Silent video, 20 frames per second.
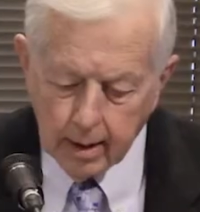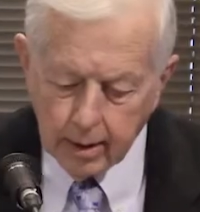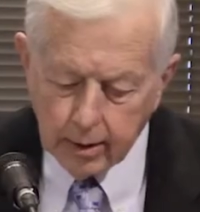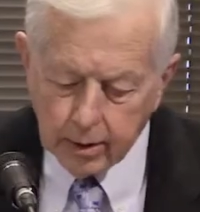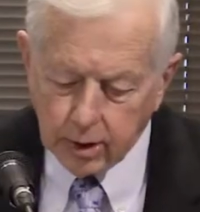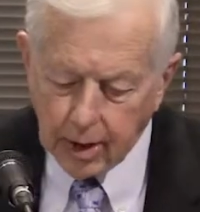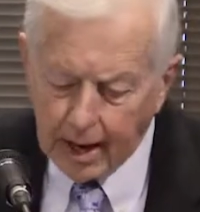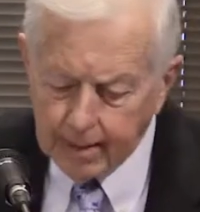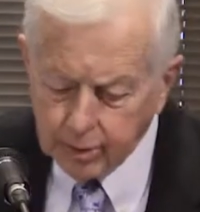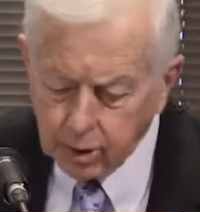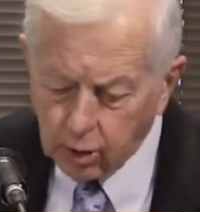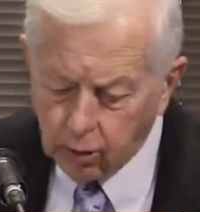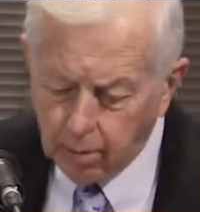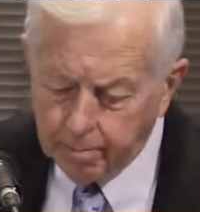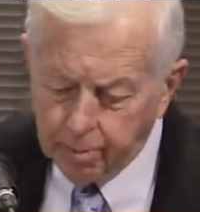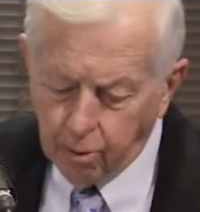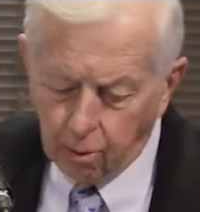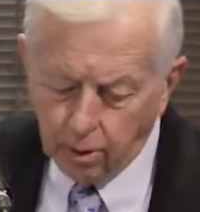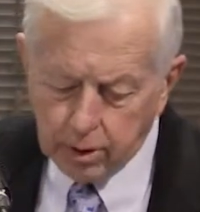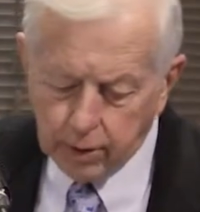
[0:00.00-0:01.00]
SAMHSA
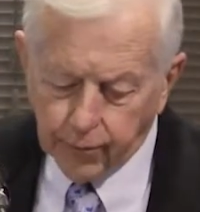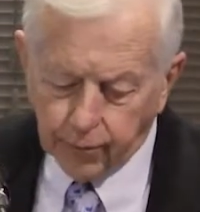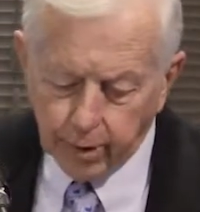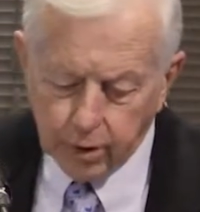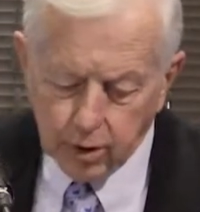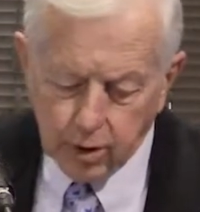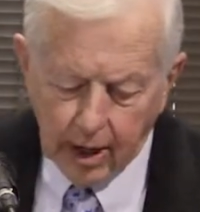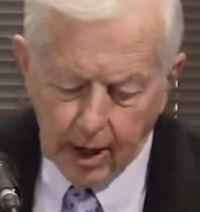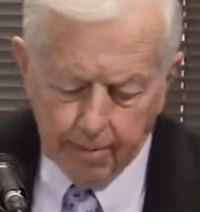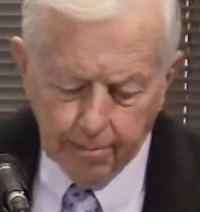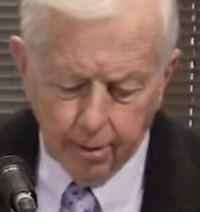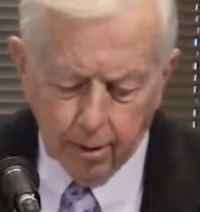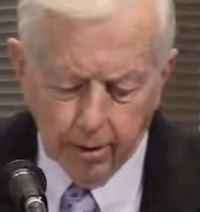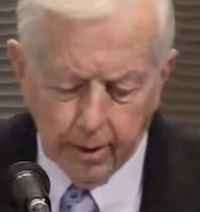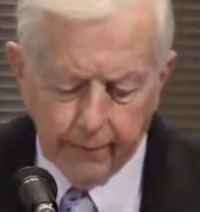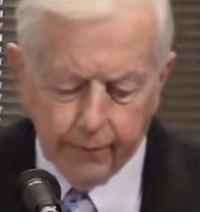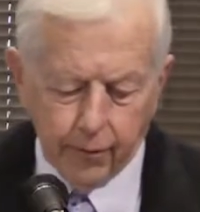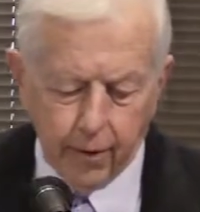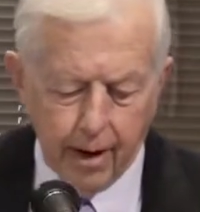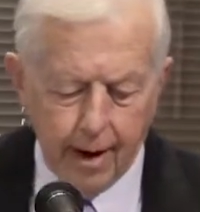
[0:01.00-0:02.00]
reports, for example,
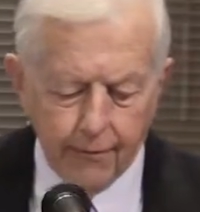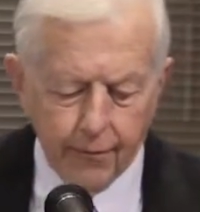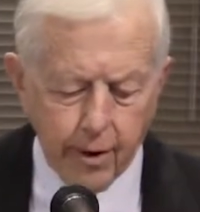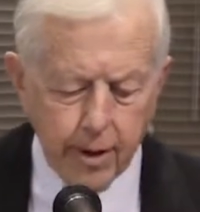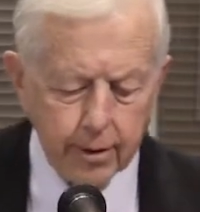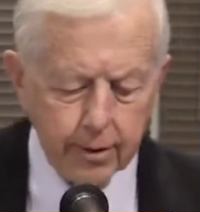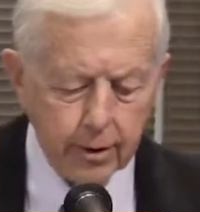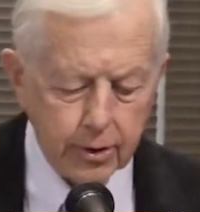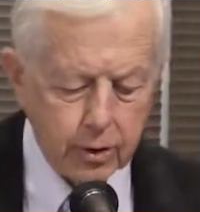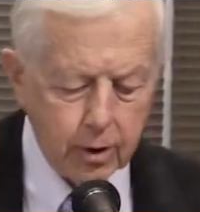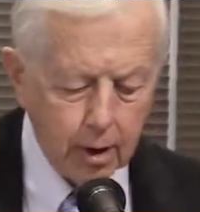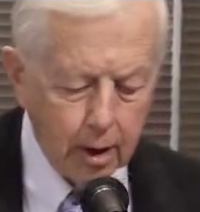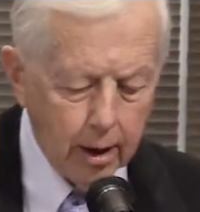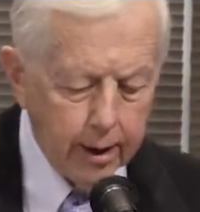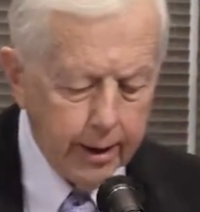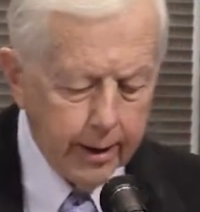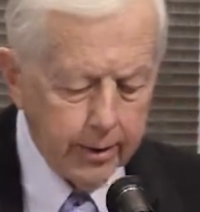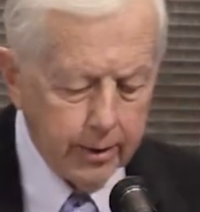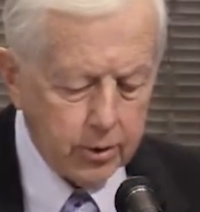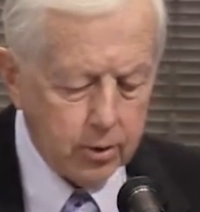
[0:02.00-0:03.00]
that for every additional
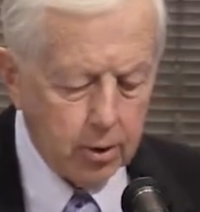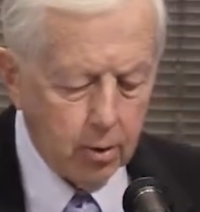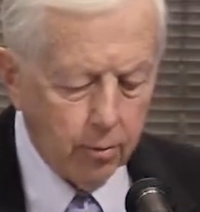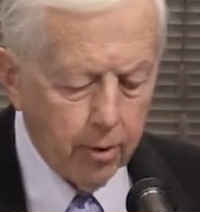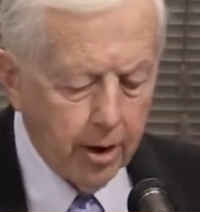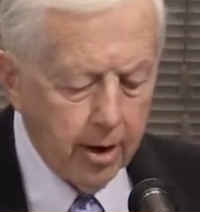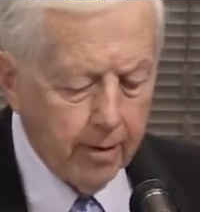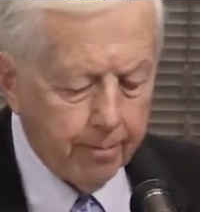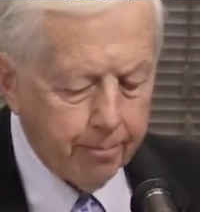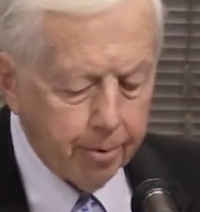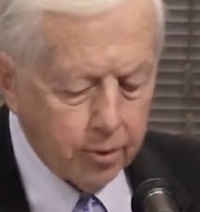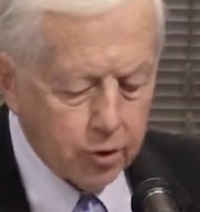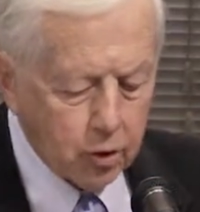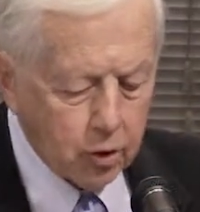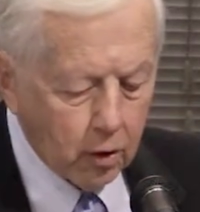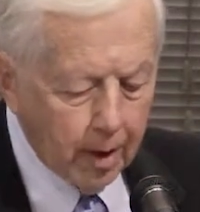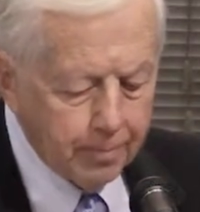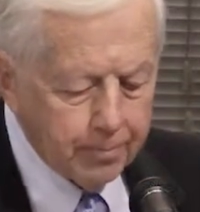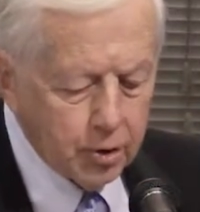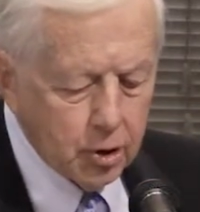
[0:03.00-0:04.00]
ACE, the rate of
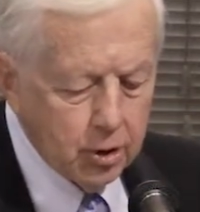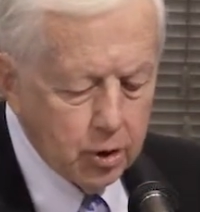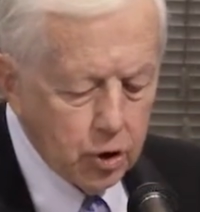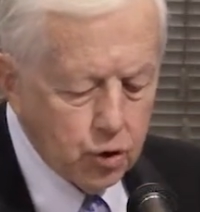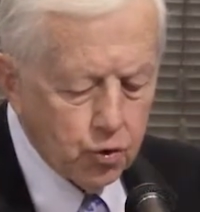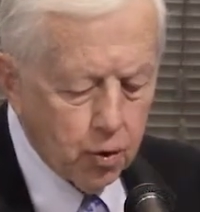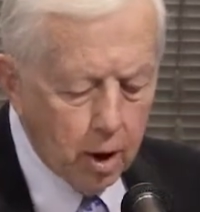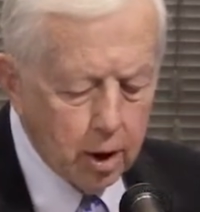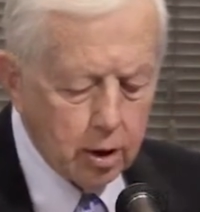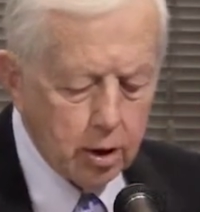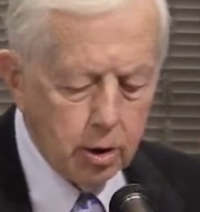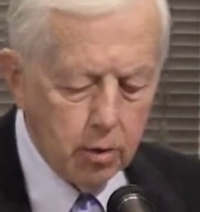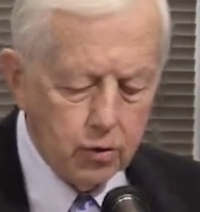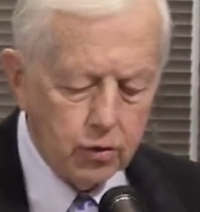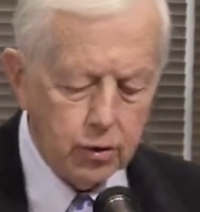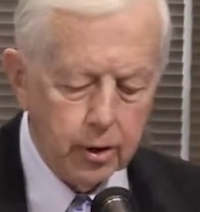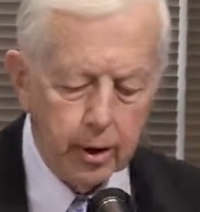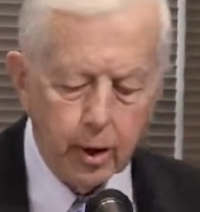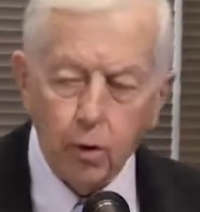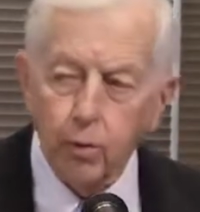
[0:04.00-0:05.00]
prescription drug
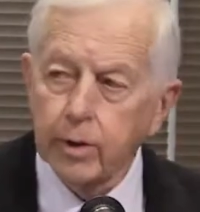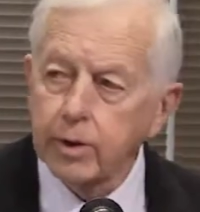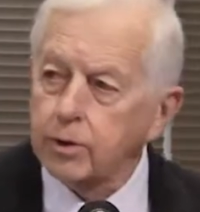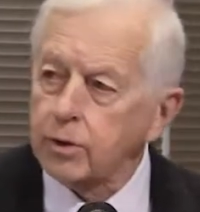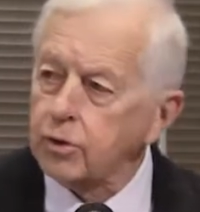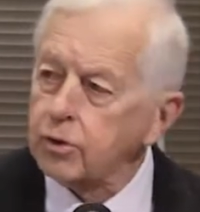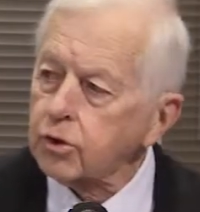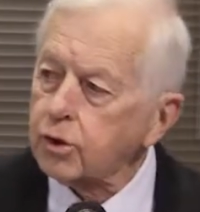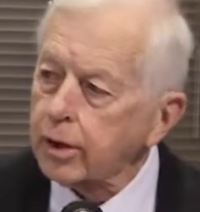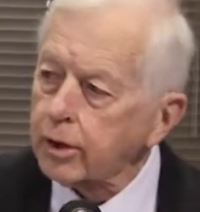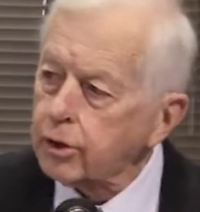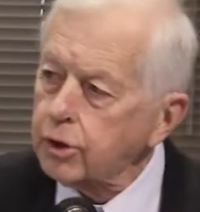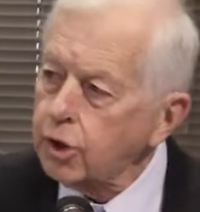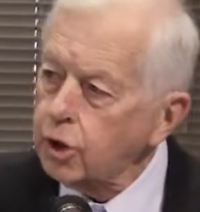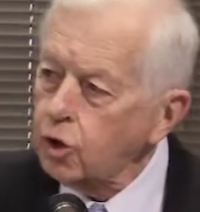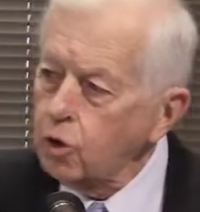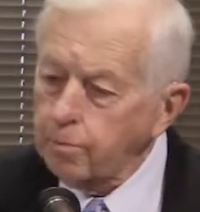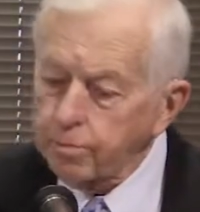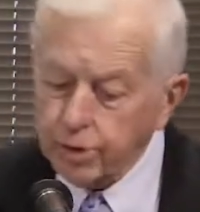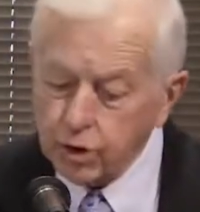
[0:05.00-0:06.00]
use increases
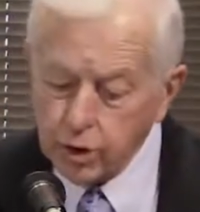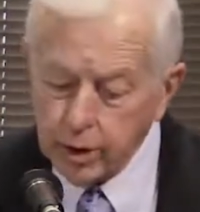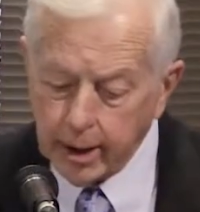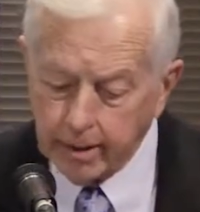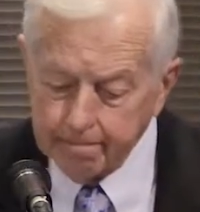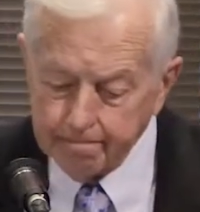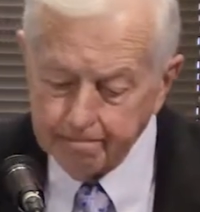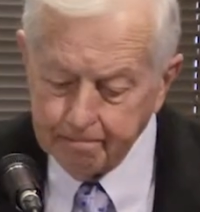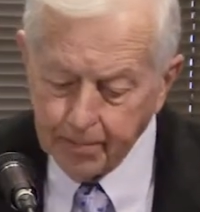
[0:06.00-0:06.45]
62%.